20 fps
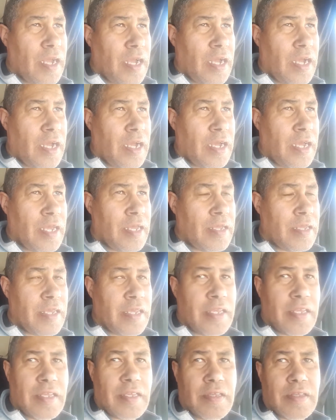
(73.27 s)
I
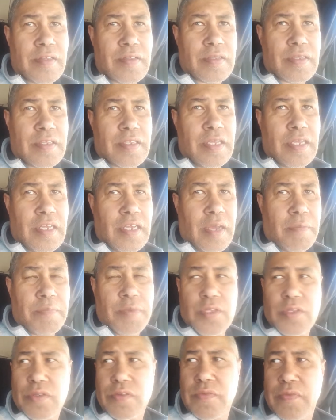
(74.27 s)

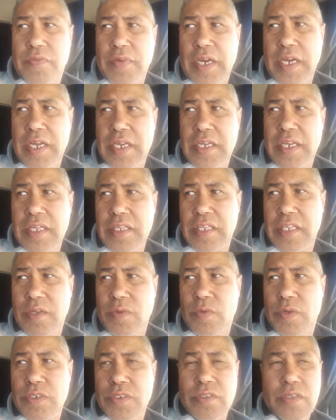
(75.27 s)
happened to find that he
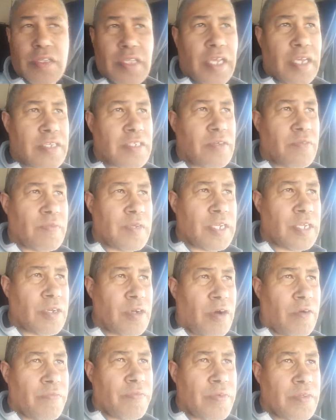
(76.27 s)
was not actually very
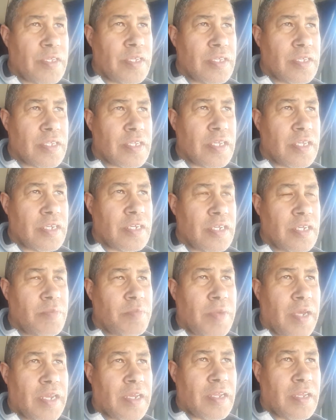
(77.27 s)
confident
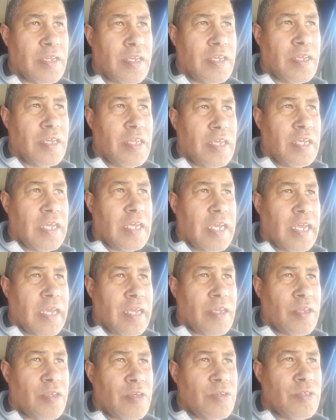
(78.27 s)
in
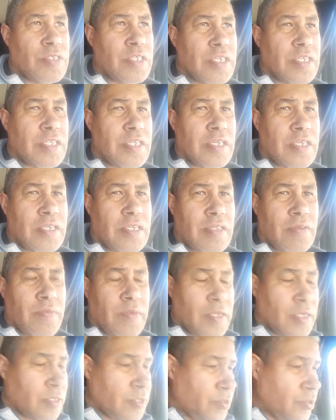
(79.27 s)
using the
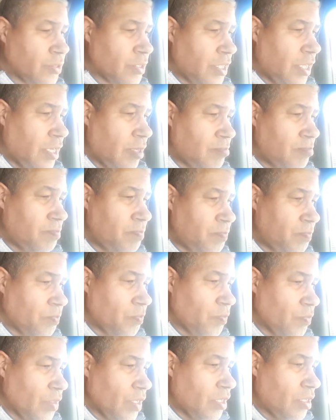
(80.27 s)
vehicle's
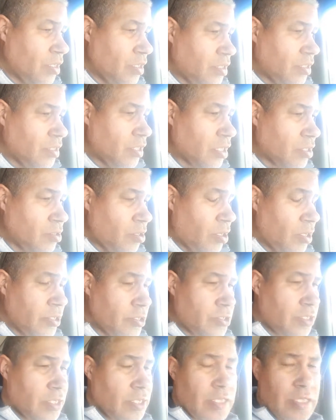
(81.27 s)

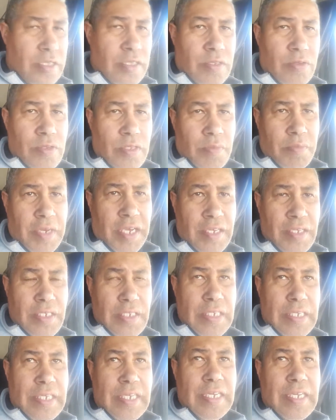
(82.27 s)
technology to the max.